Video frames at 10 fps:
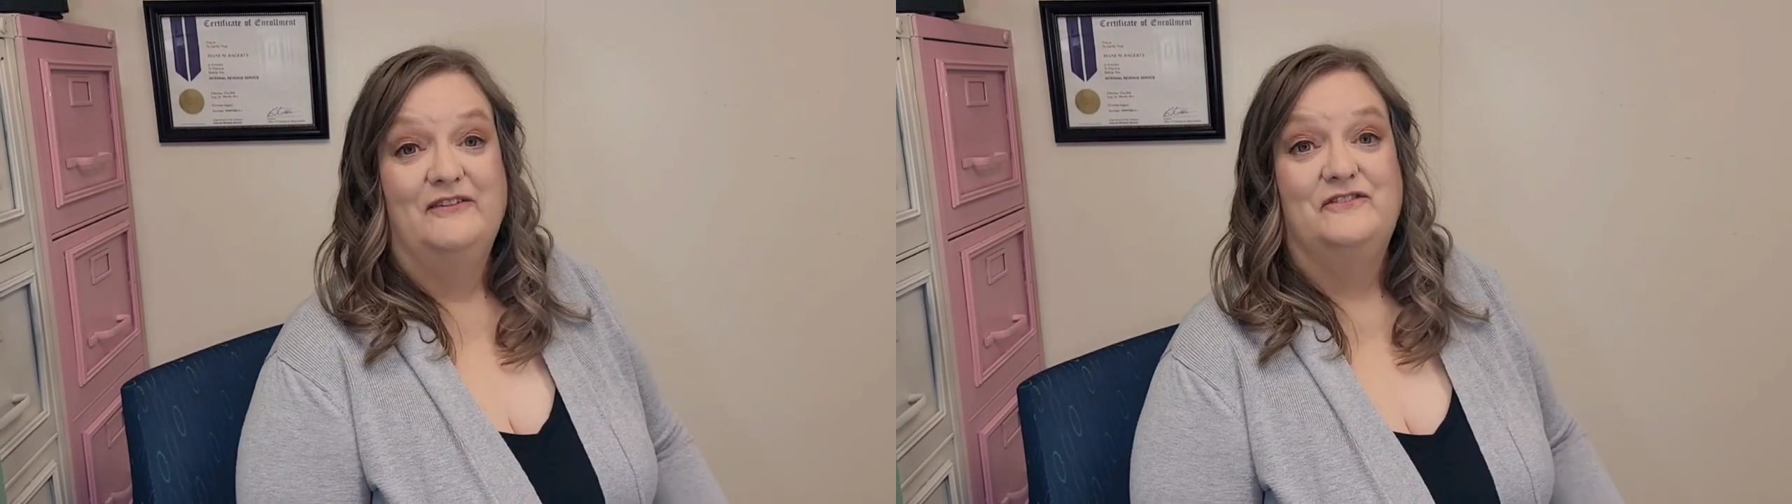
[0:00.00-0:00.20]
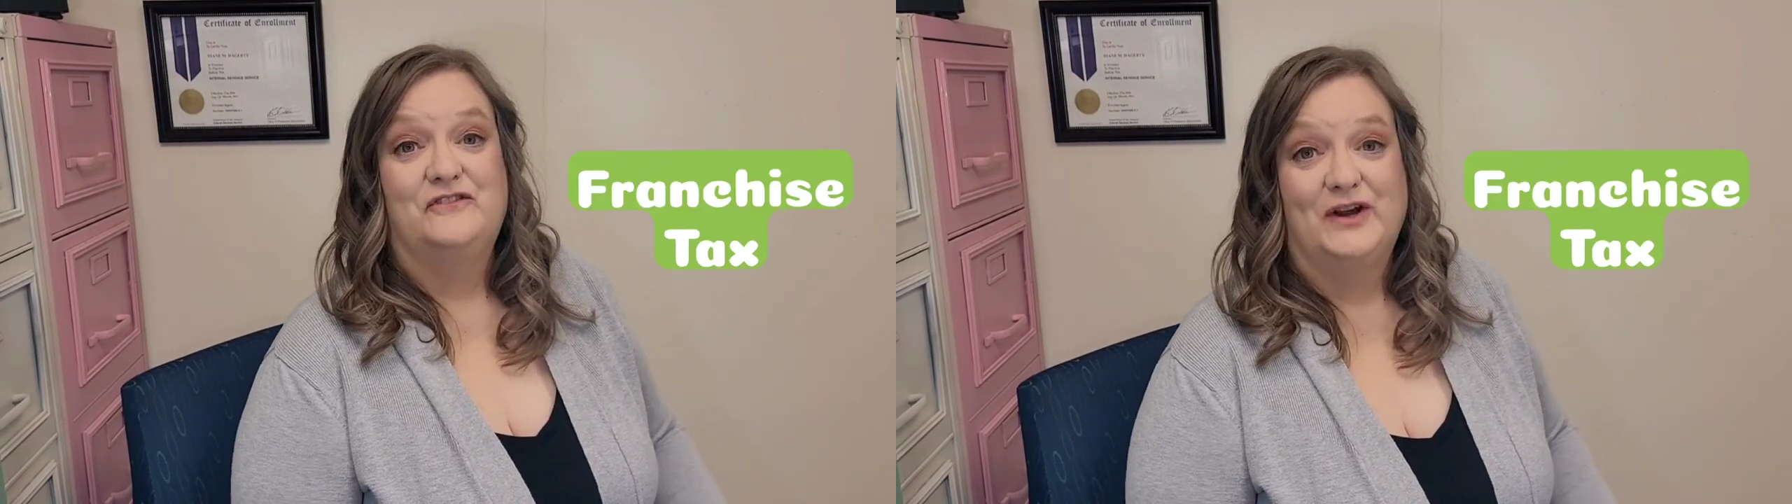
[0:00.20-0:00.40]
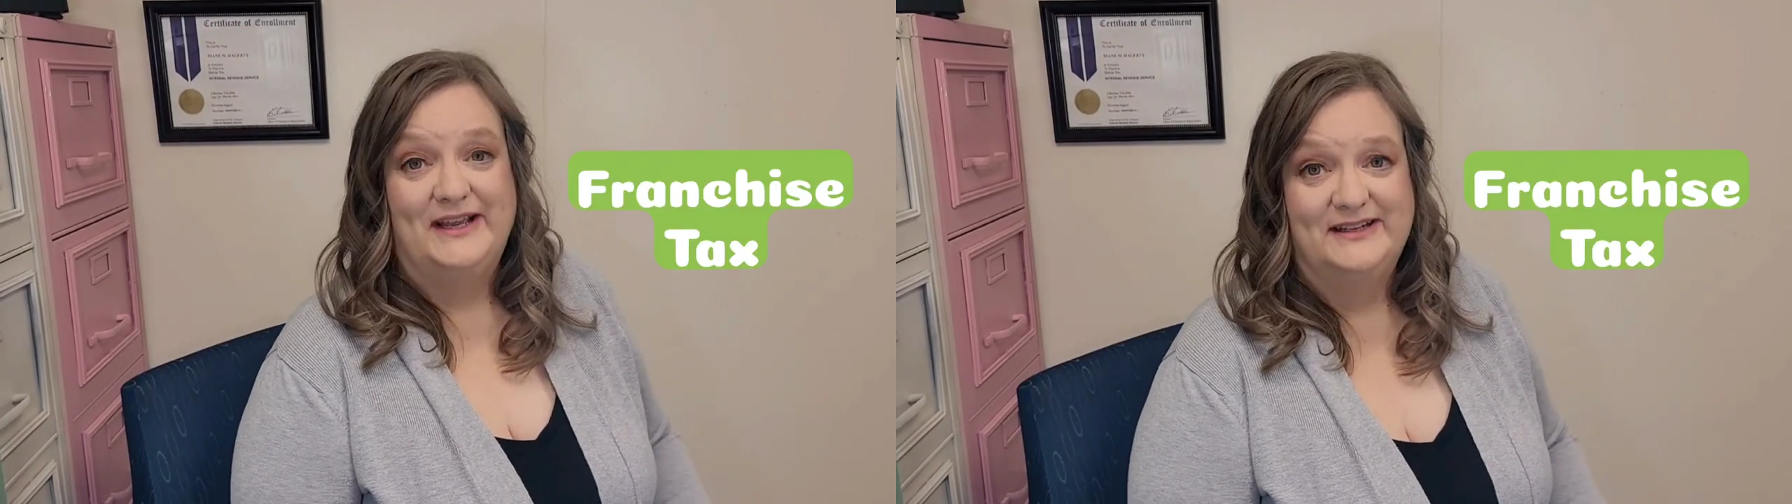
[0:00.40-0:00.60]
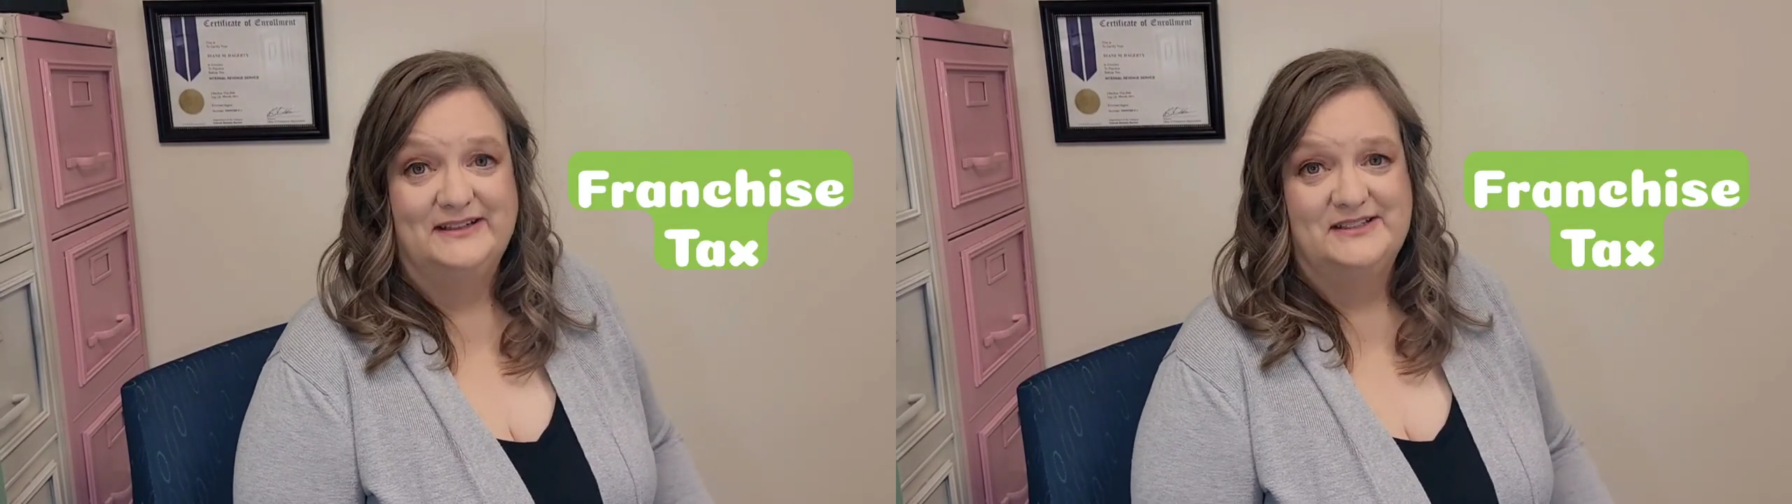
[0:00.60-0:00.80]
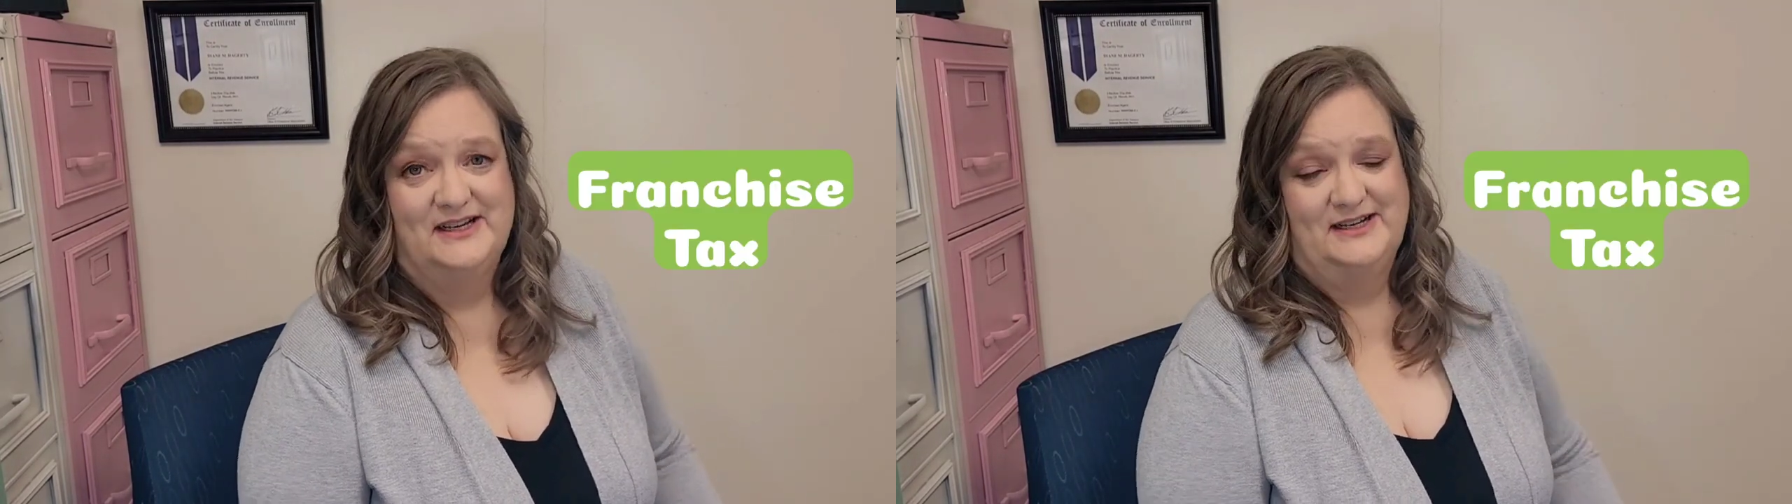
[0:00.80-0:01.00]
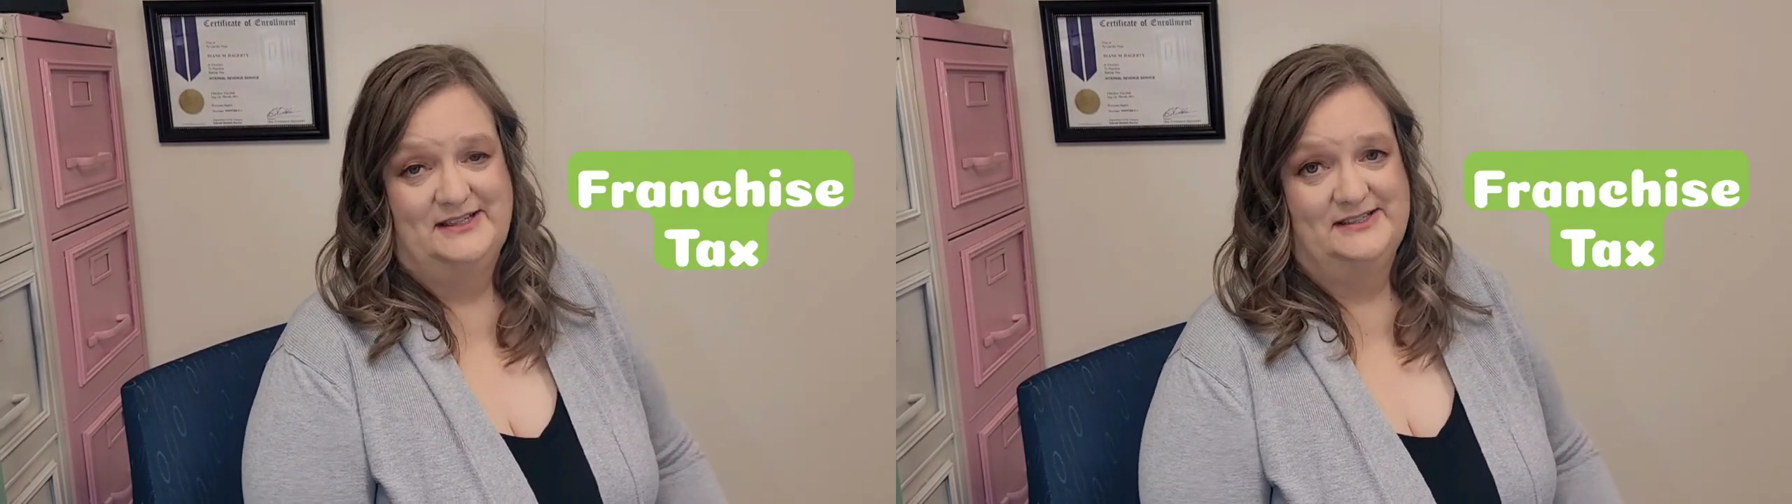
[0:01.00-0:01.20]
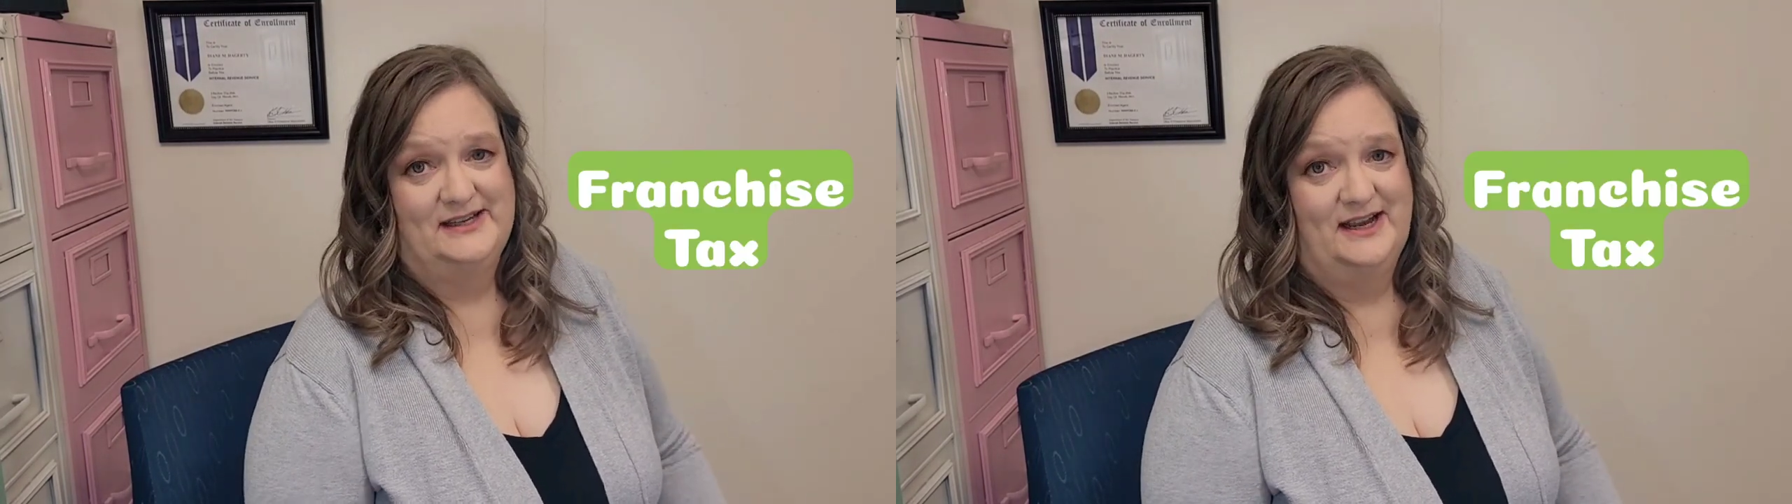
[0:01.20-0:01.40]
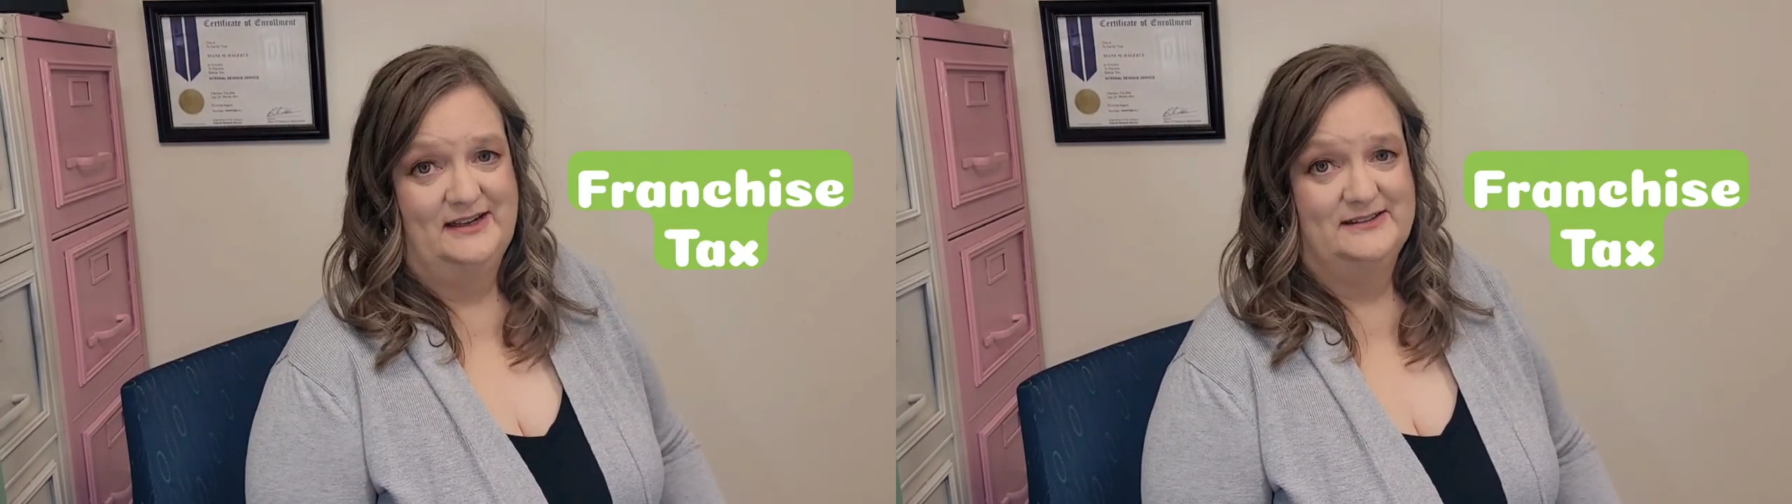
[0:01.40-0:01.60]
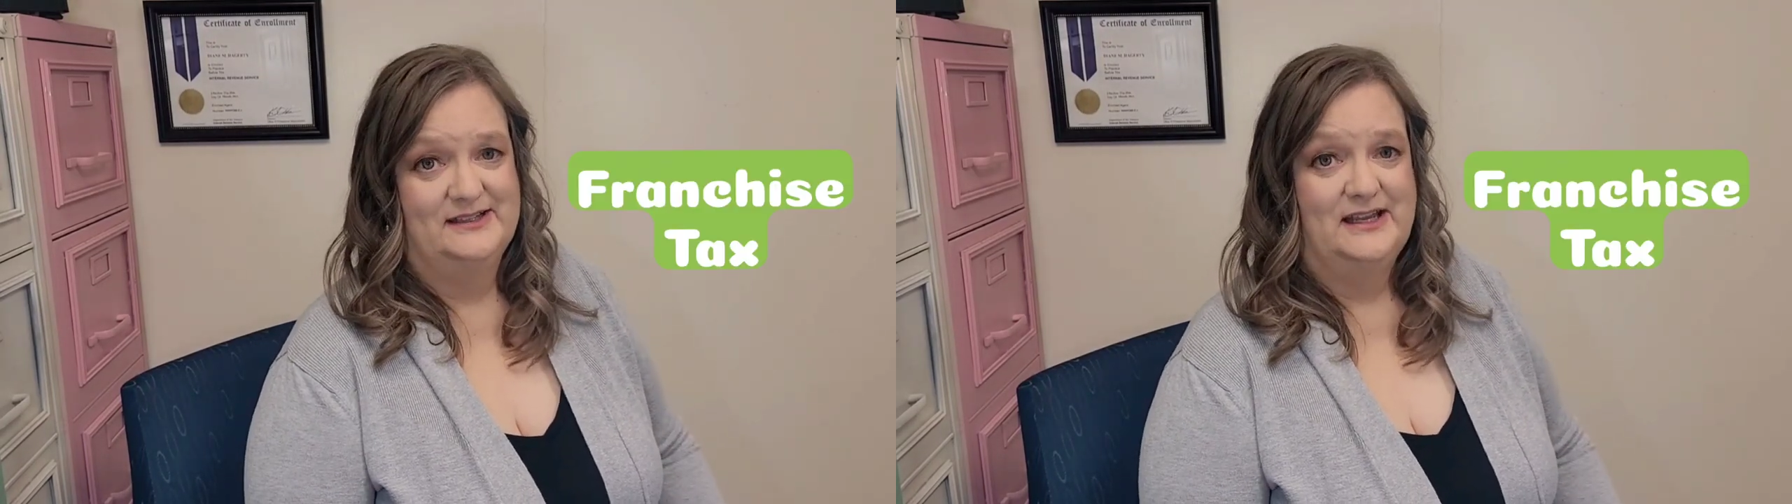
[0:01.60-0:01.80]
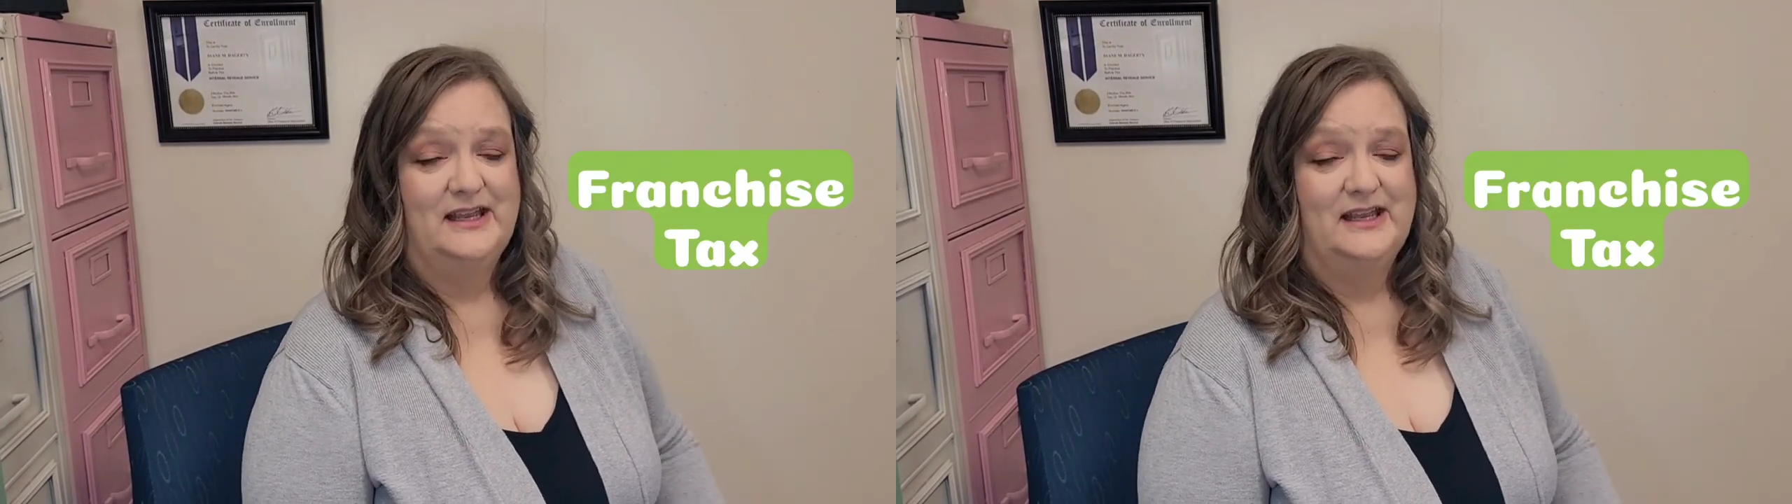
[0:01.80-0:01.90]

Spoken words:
franchise tax.